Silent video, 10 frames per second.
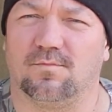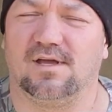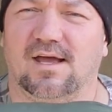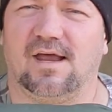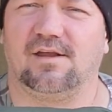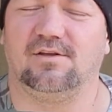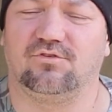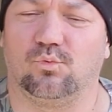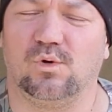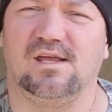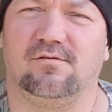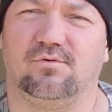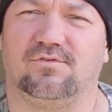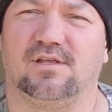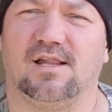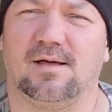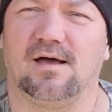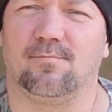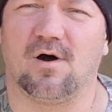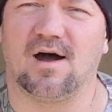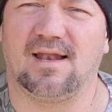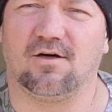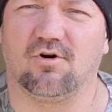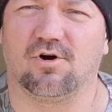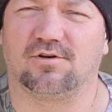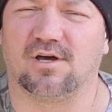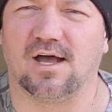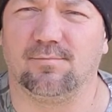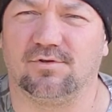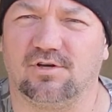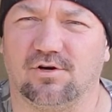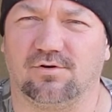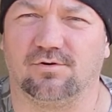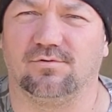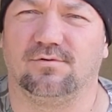It's weaved with a mylar type material